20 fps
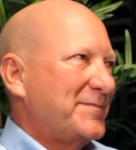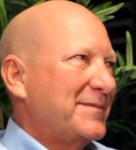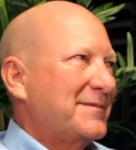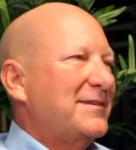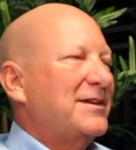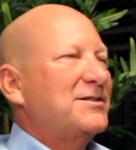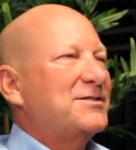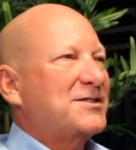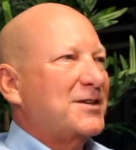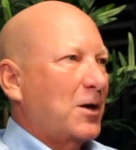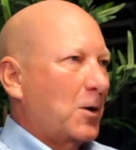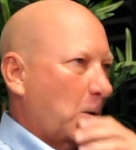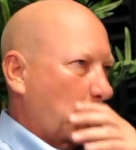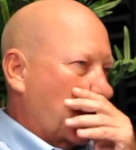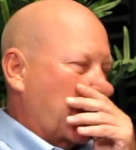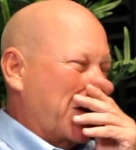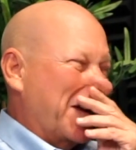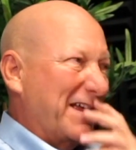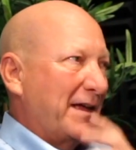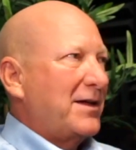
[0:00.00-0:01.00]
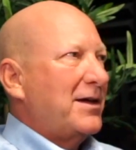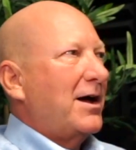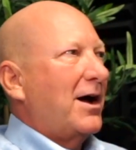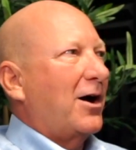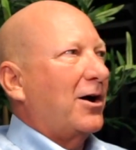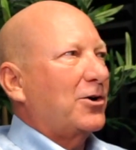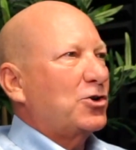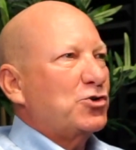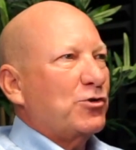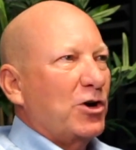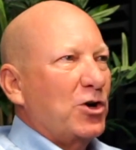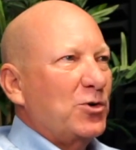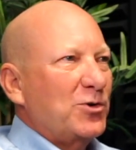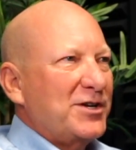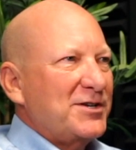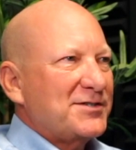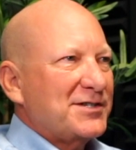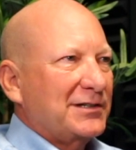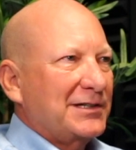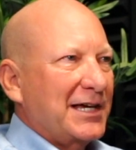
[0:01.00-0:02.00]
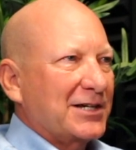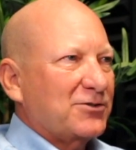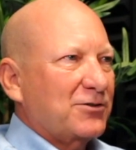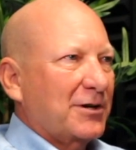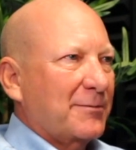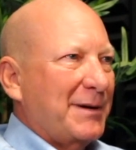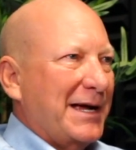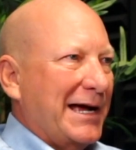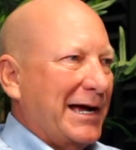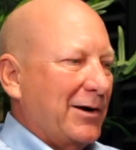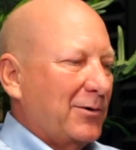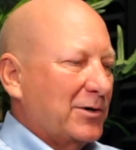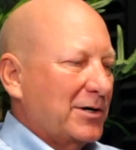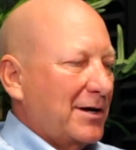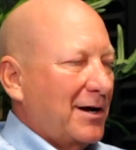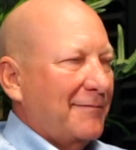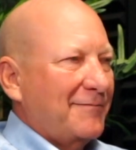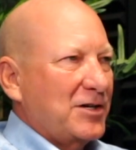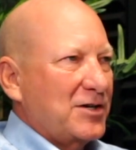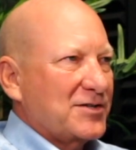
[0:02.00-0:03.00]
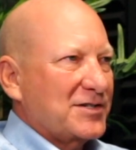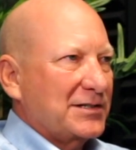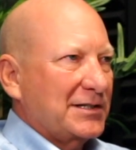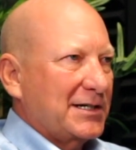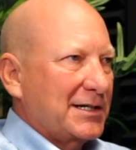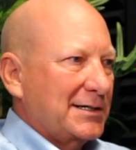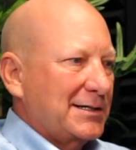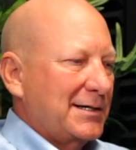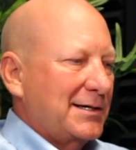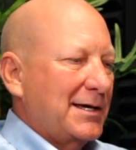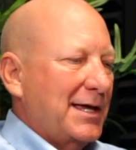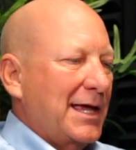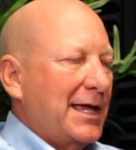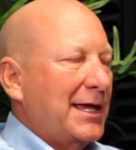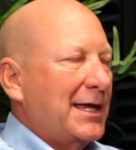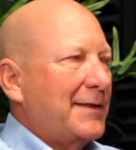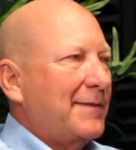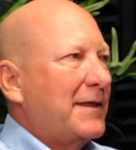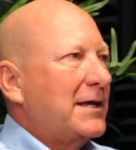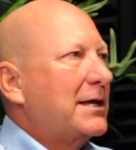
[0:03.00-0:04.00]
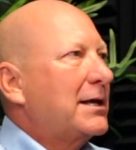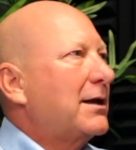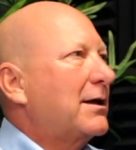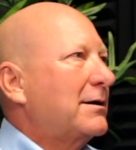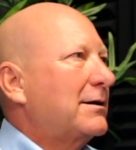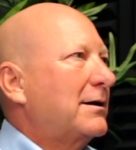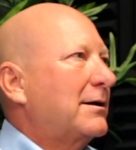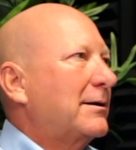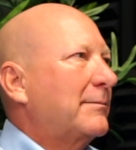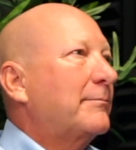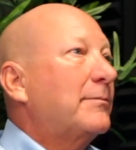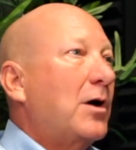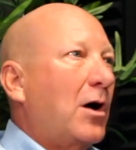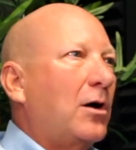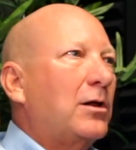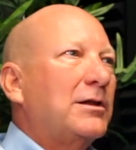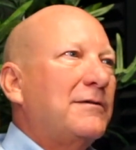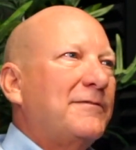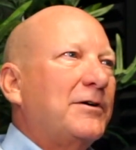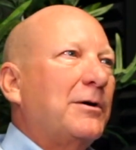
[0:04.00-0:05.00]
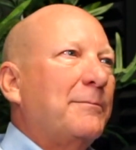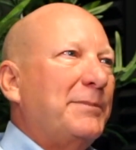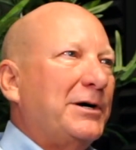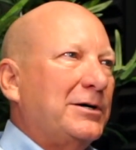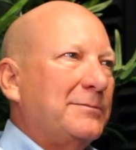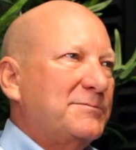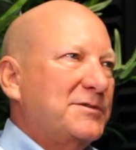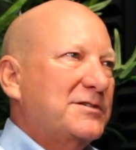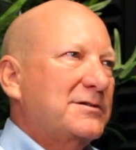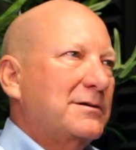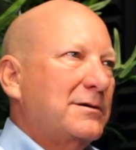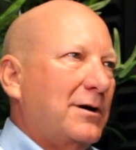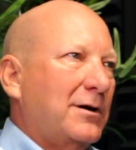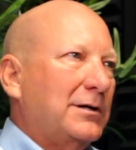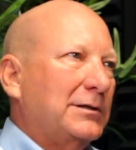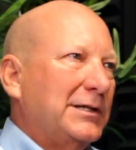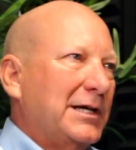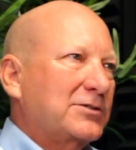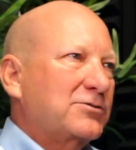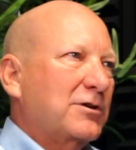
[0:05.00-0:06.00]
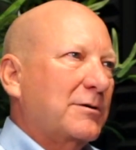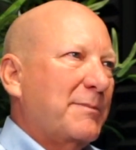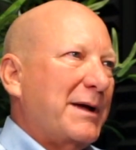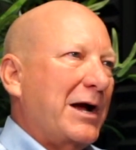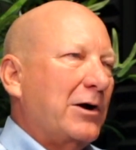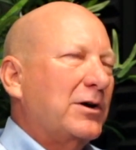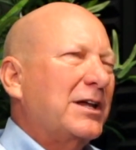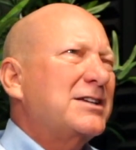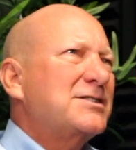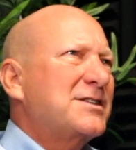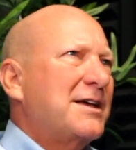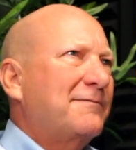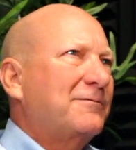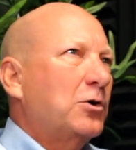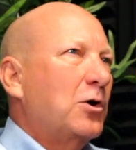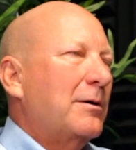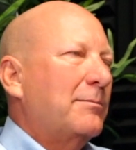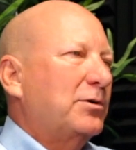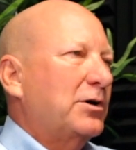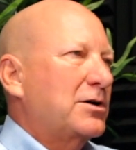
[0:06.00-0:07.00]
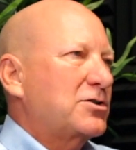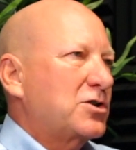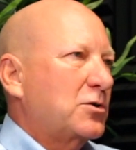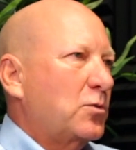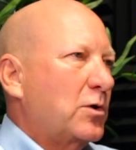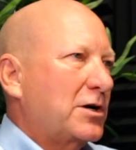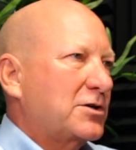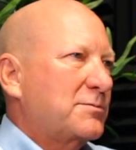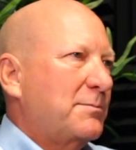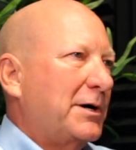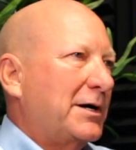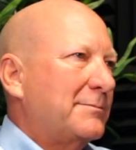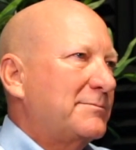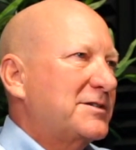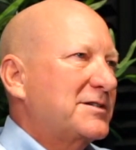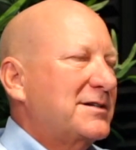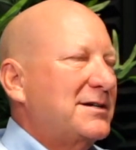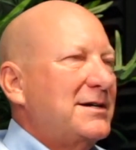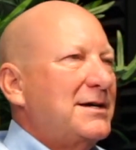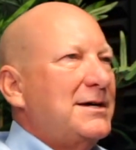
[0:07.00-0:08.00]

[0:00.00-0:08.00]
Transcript: So our drone is electric powered, obviously, and then all of our pumps are electric powered, except for our pressure wash pumps.